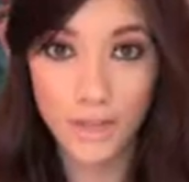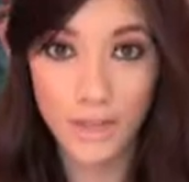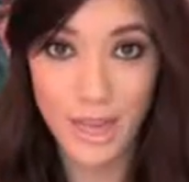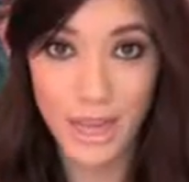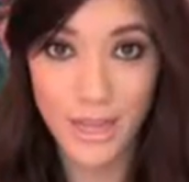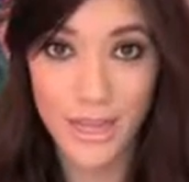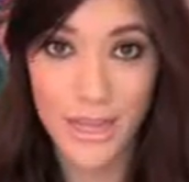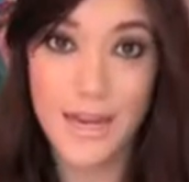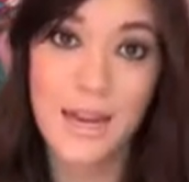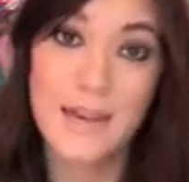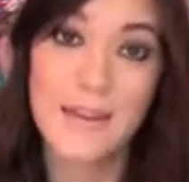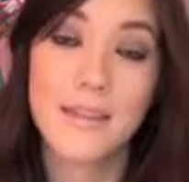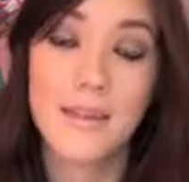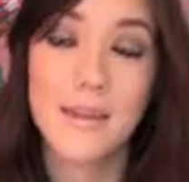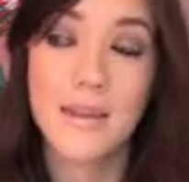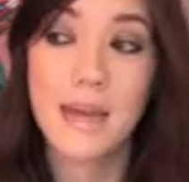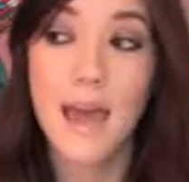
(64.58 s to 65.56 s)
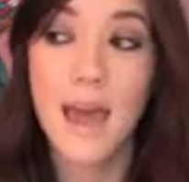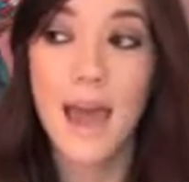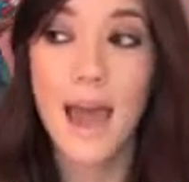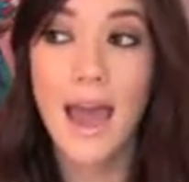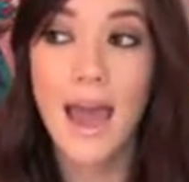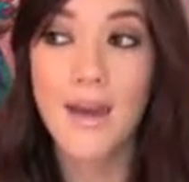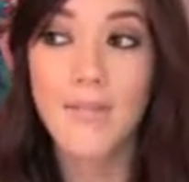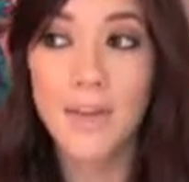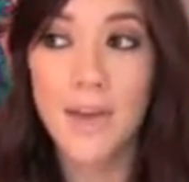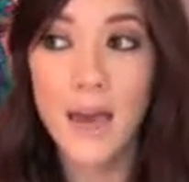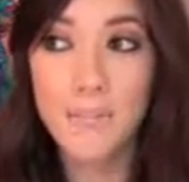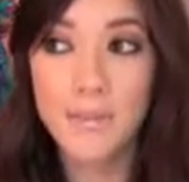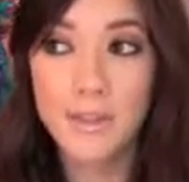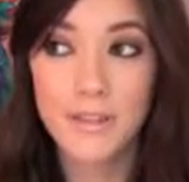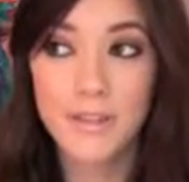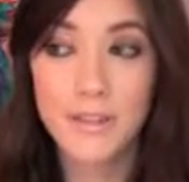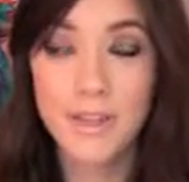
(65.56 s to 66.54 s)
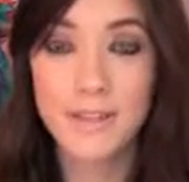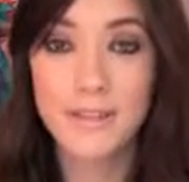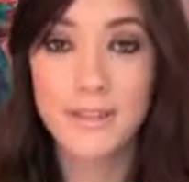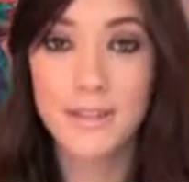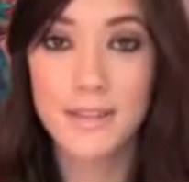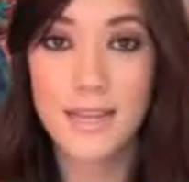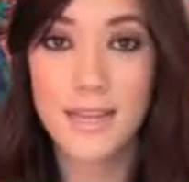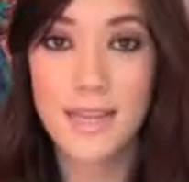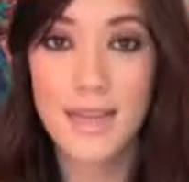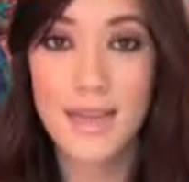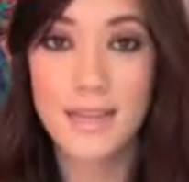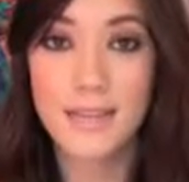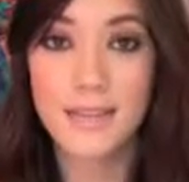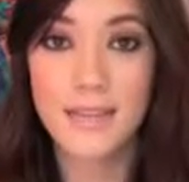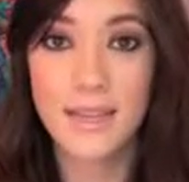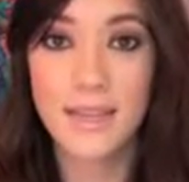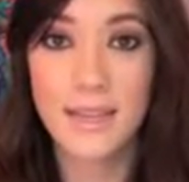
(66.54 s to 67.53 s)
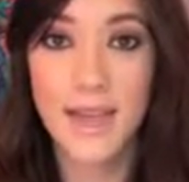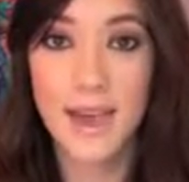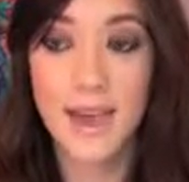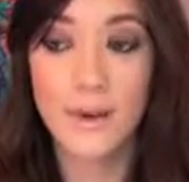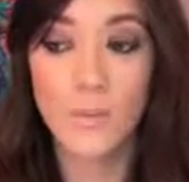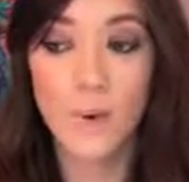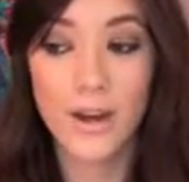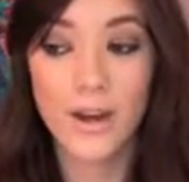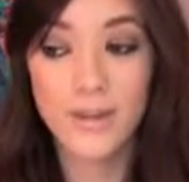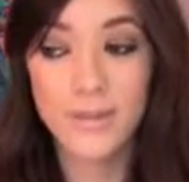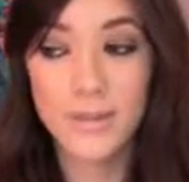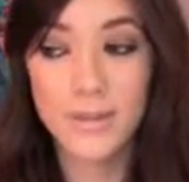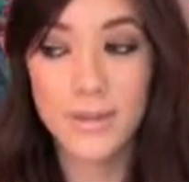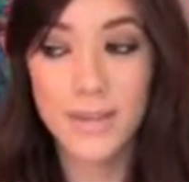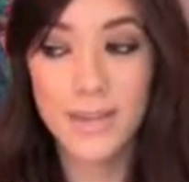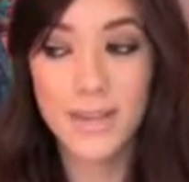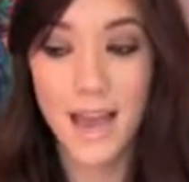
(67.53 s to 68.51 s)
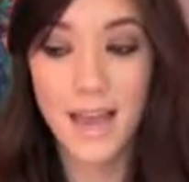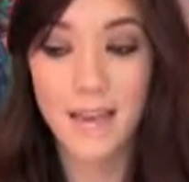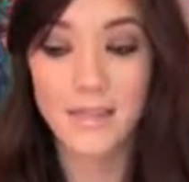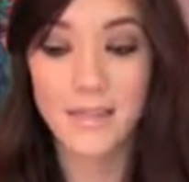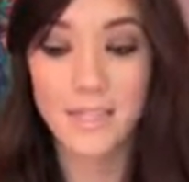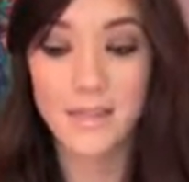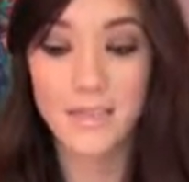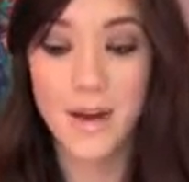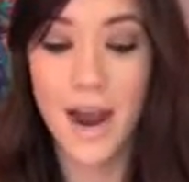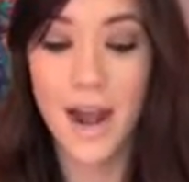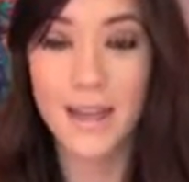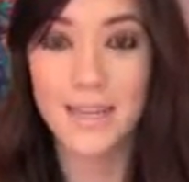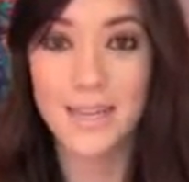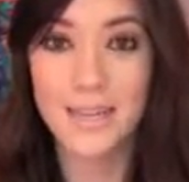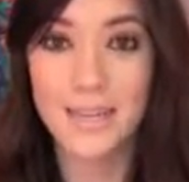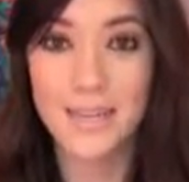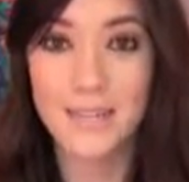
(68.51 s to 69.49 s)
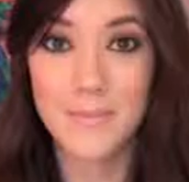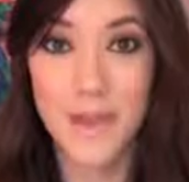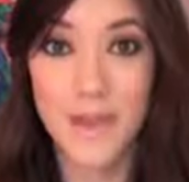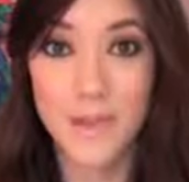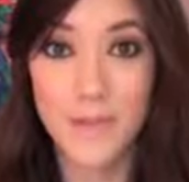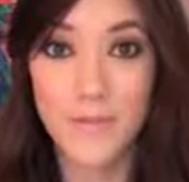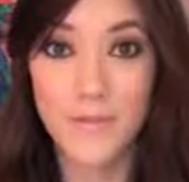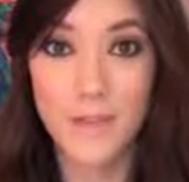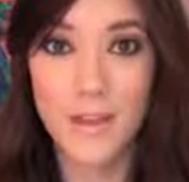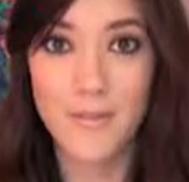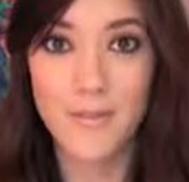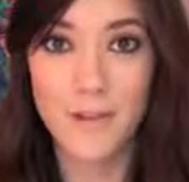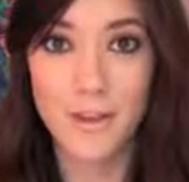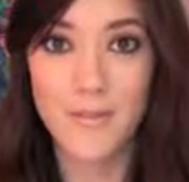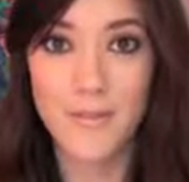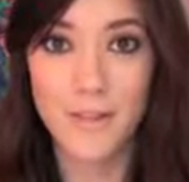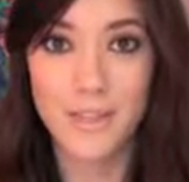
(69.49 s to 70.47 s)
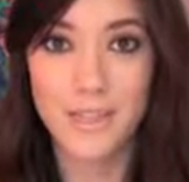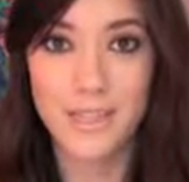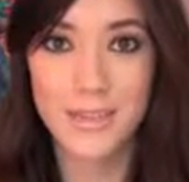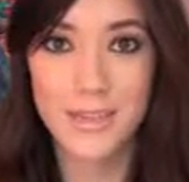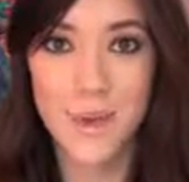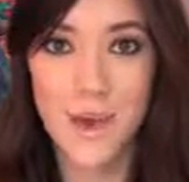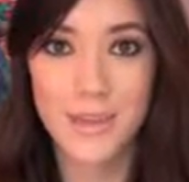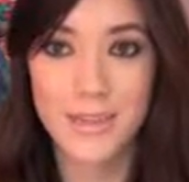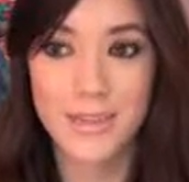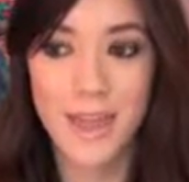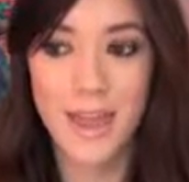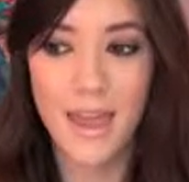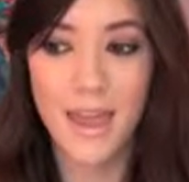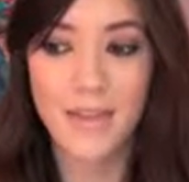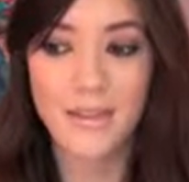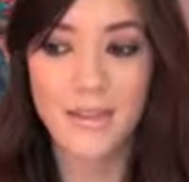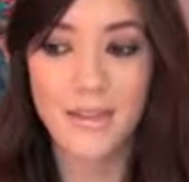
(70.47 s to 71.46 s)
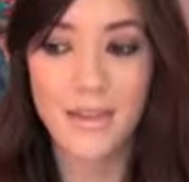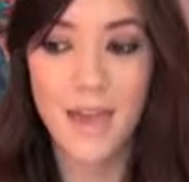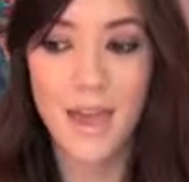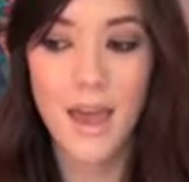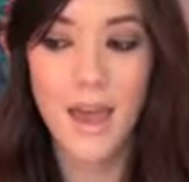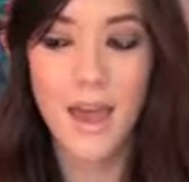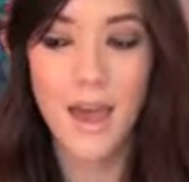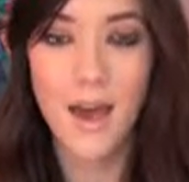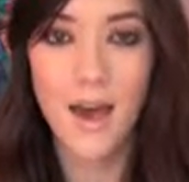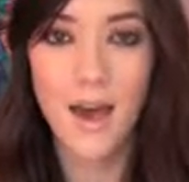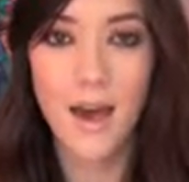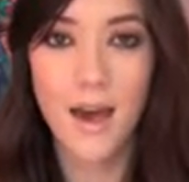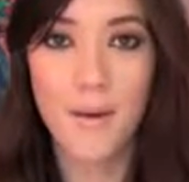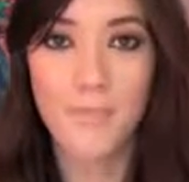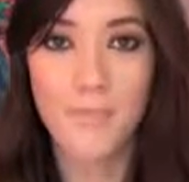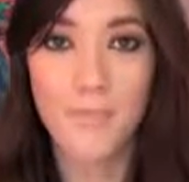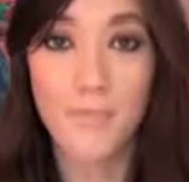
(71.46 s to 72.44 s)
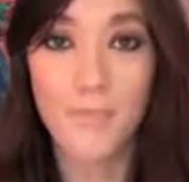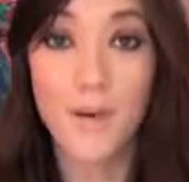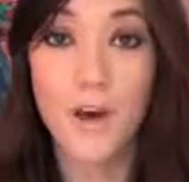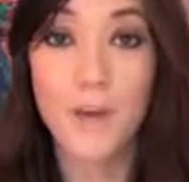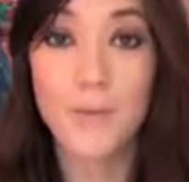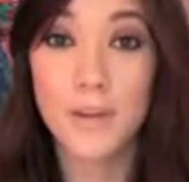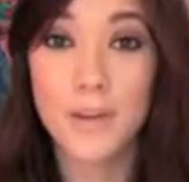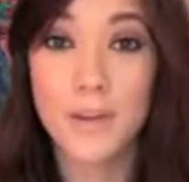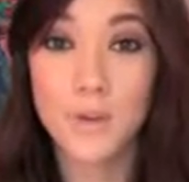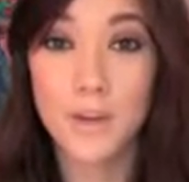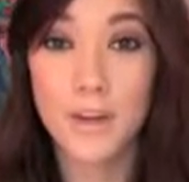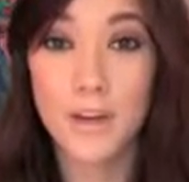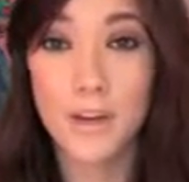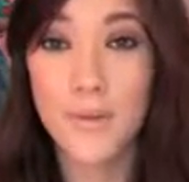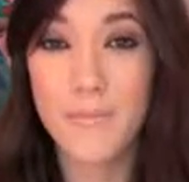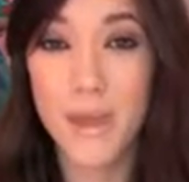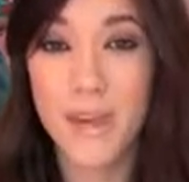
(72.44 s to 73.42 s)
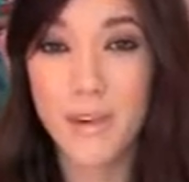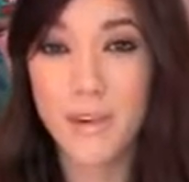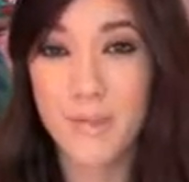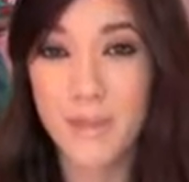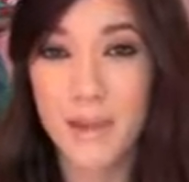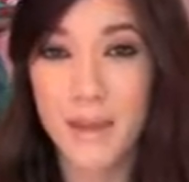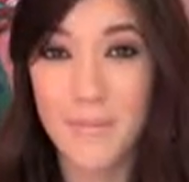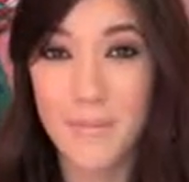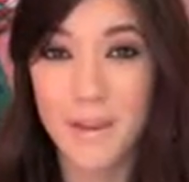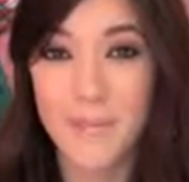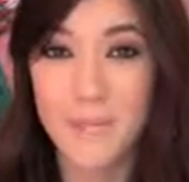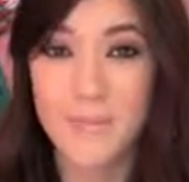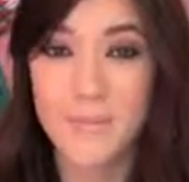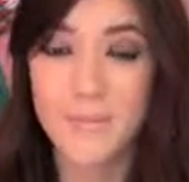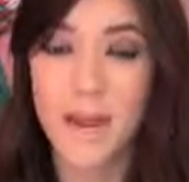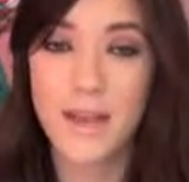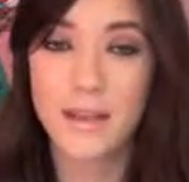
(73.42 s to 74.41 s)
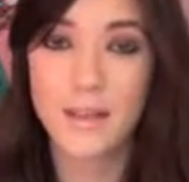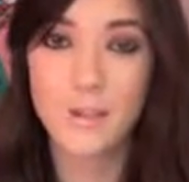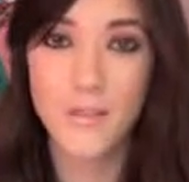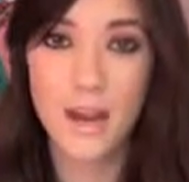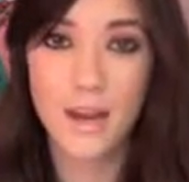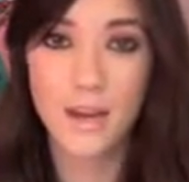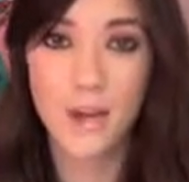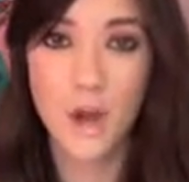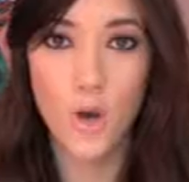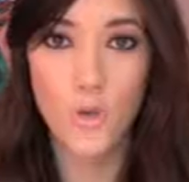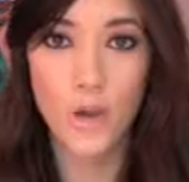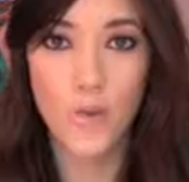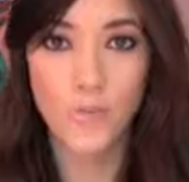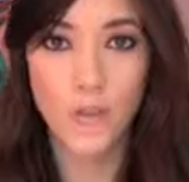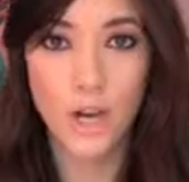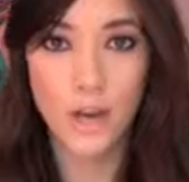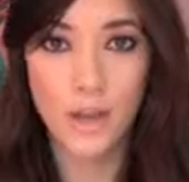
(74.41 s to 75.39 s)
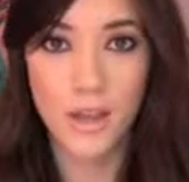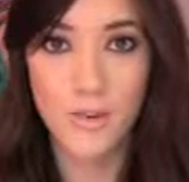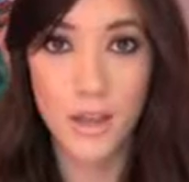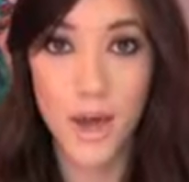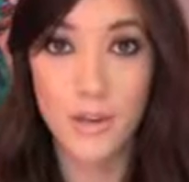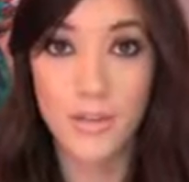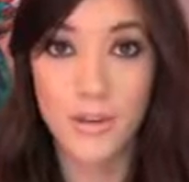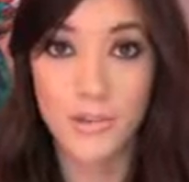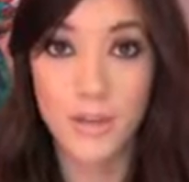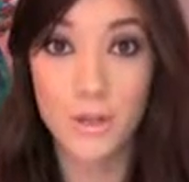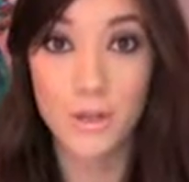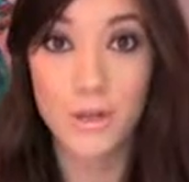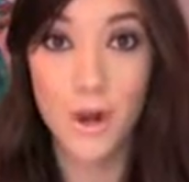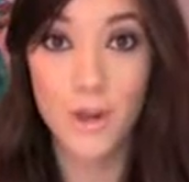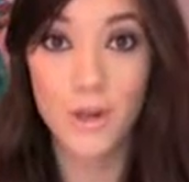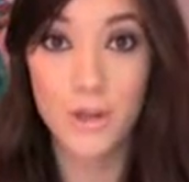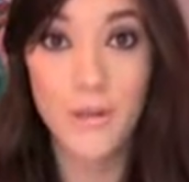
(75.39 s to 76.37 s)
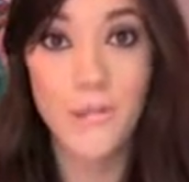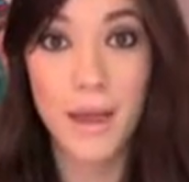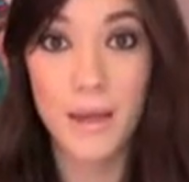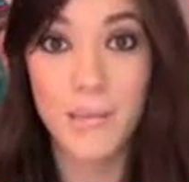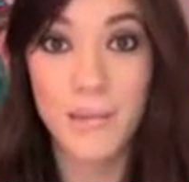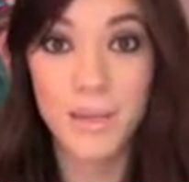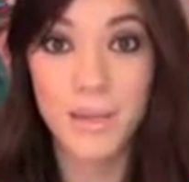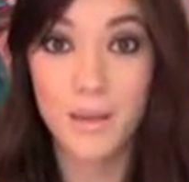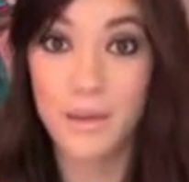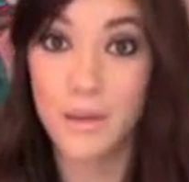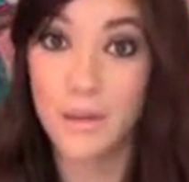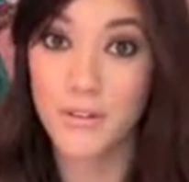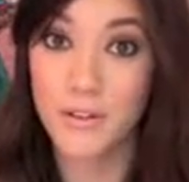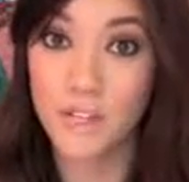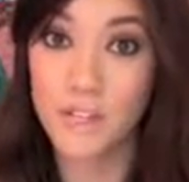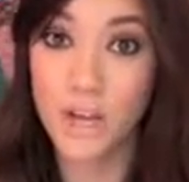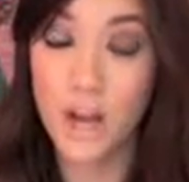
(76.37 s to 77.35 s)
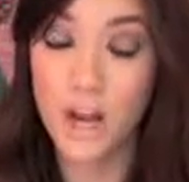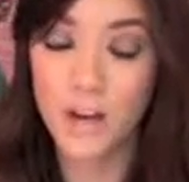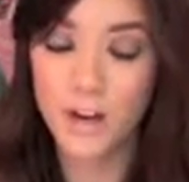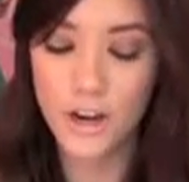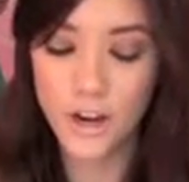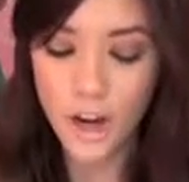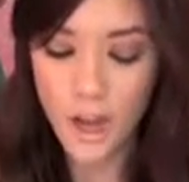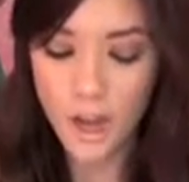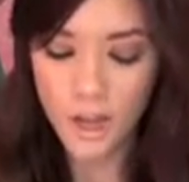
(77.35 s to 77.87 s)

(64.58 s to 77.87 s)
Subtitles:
related, and then I have a couple of things at the end that one of them is kind of a surprise that is my new favorite for this month. And if you follow me on Twitter, it might not be that big of a surprise. You might know what I'm talking about, but if you don't, it might be a little bit of a shocker.